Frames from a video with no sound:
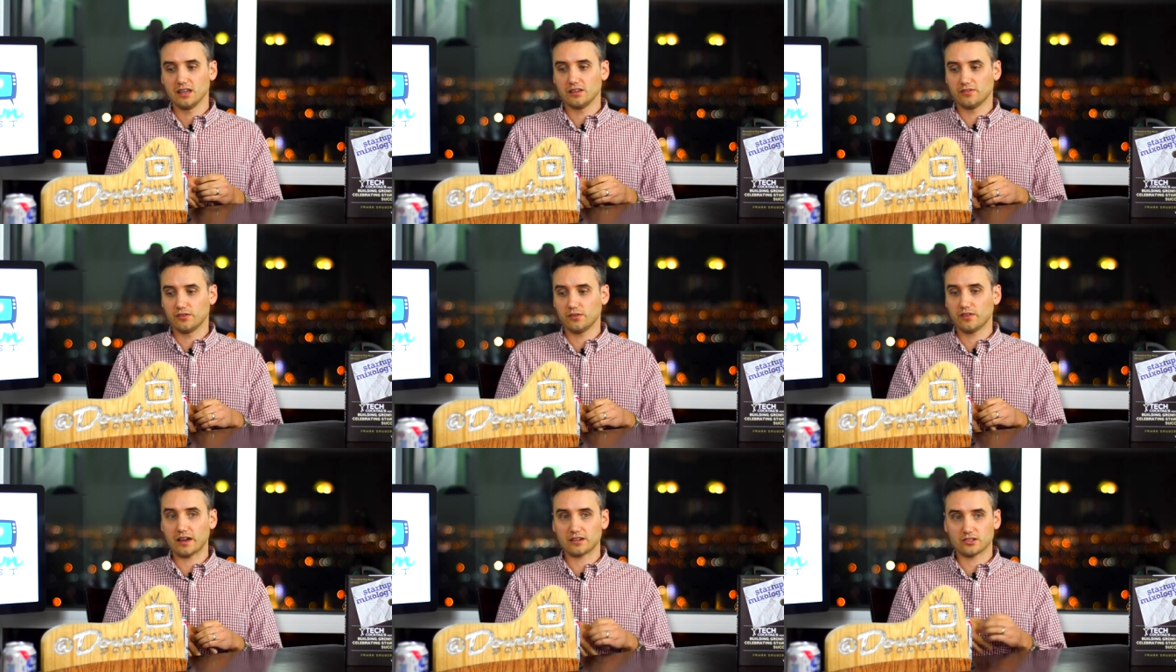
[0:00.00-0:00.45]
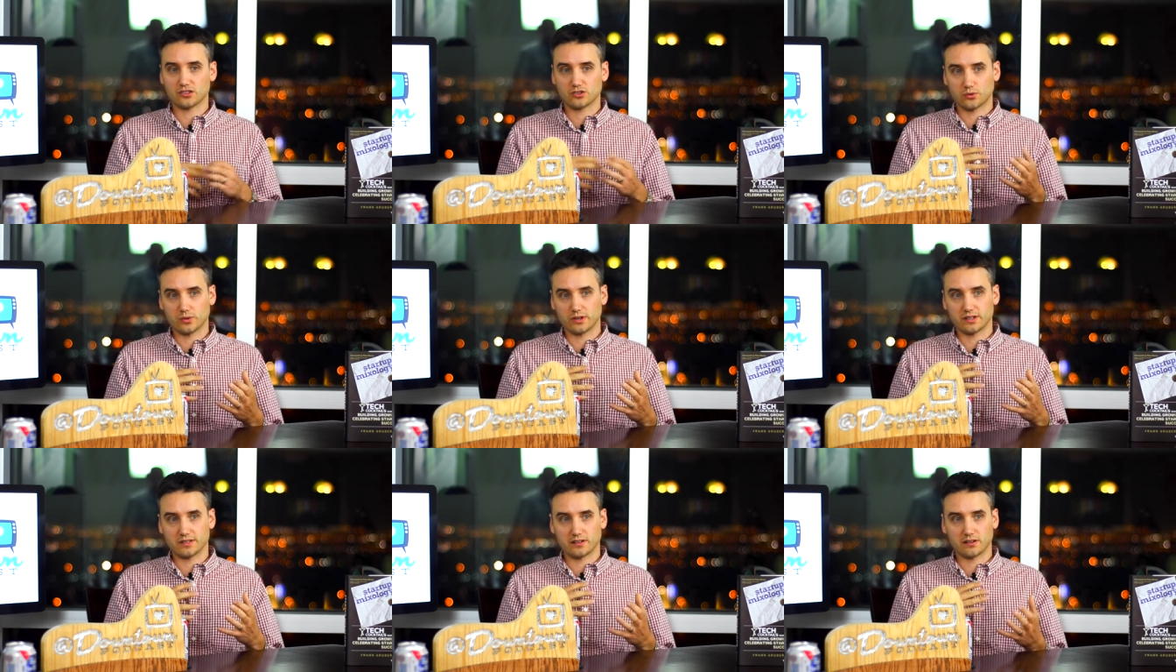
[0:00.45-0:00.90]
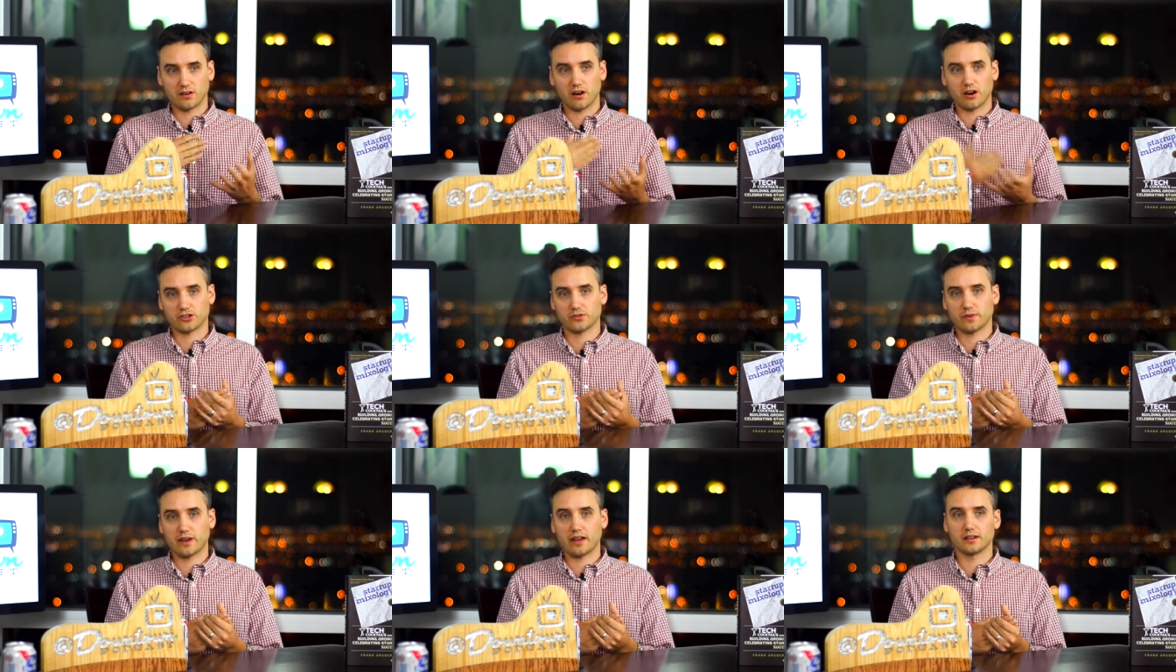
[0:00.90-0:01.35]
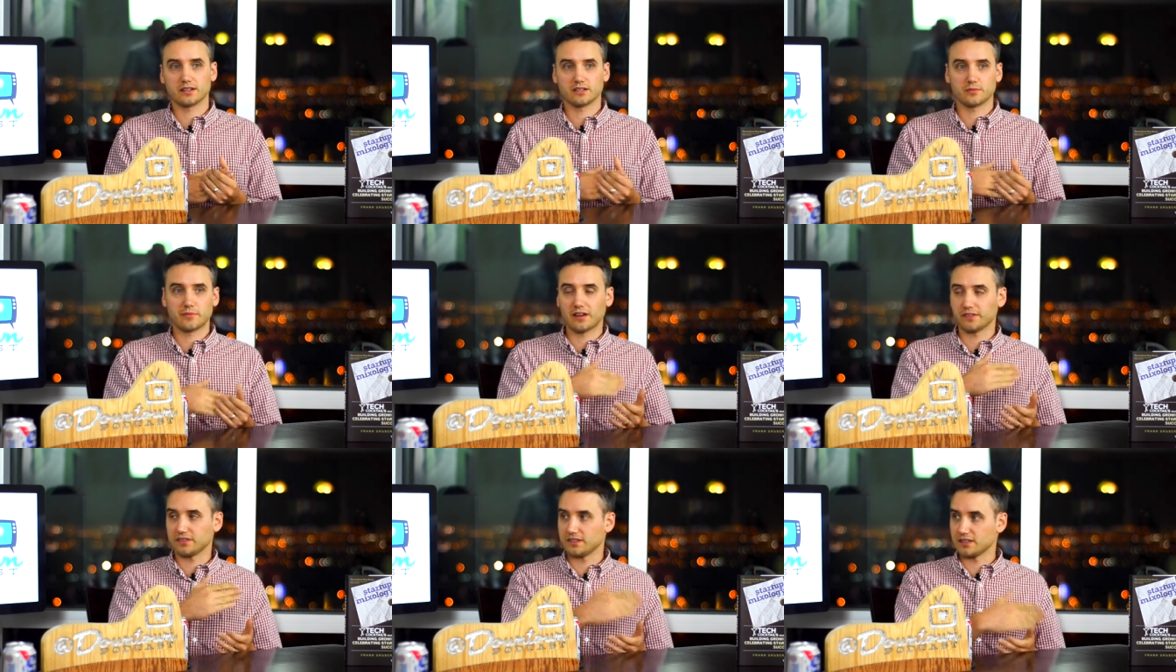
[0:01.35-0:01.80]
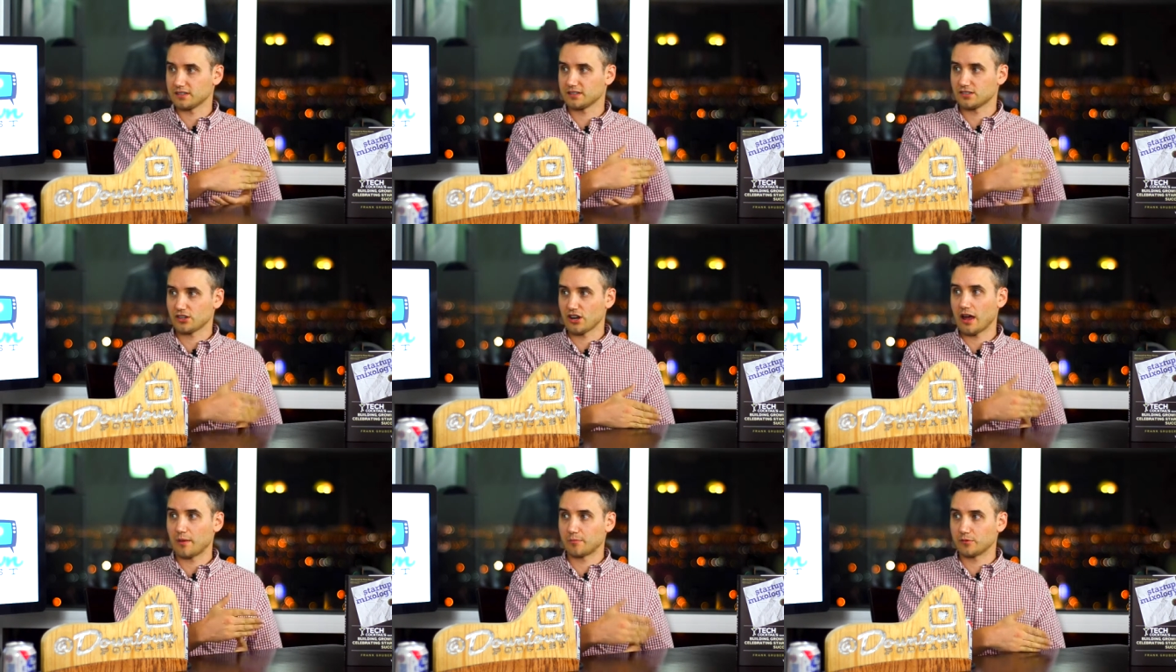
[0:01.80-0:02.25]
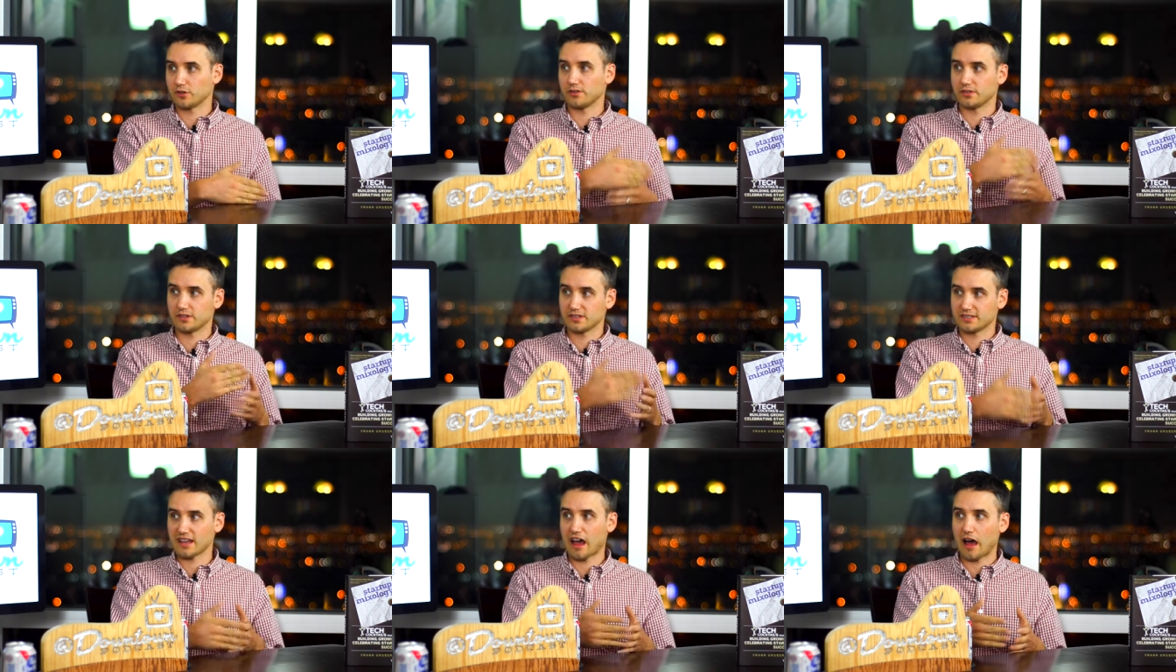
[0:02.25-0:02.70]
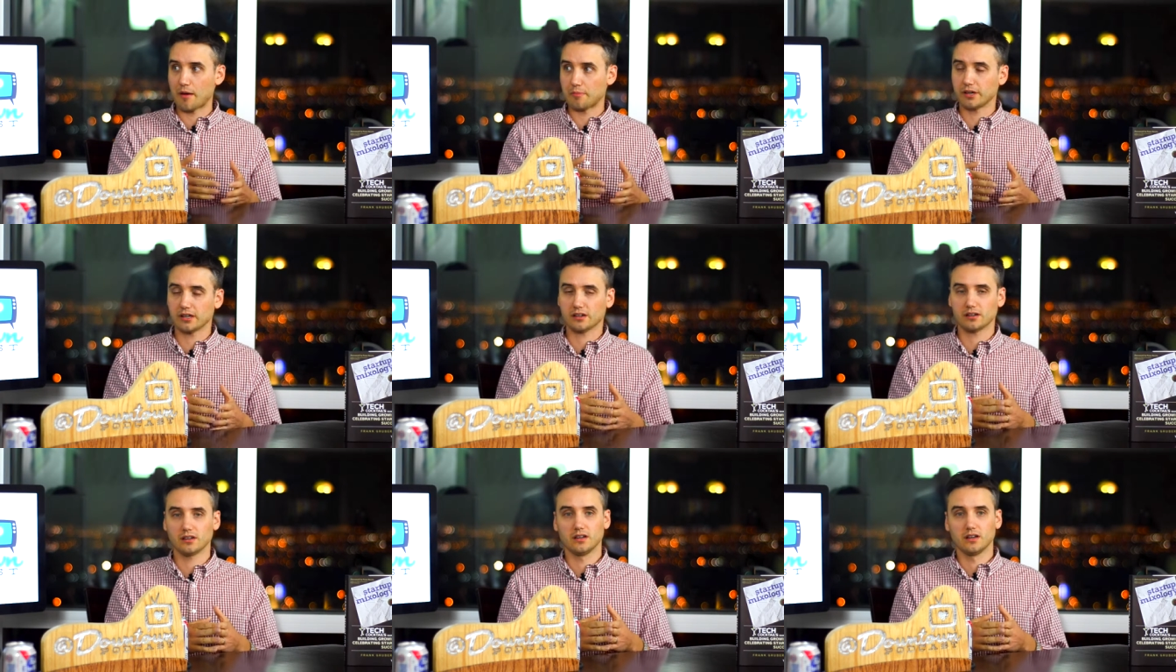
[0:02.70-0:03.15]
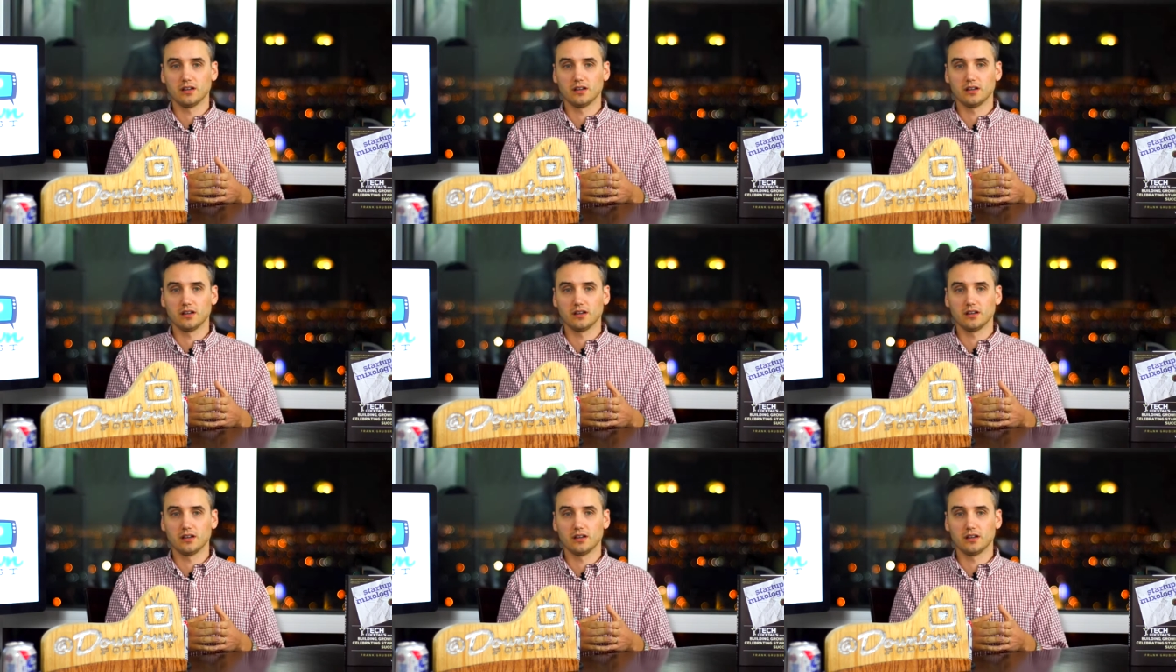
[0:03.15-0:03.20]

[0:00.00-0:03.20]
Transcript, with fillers: if you've got stories that are harsh realities about this chapter or this topic,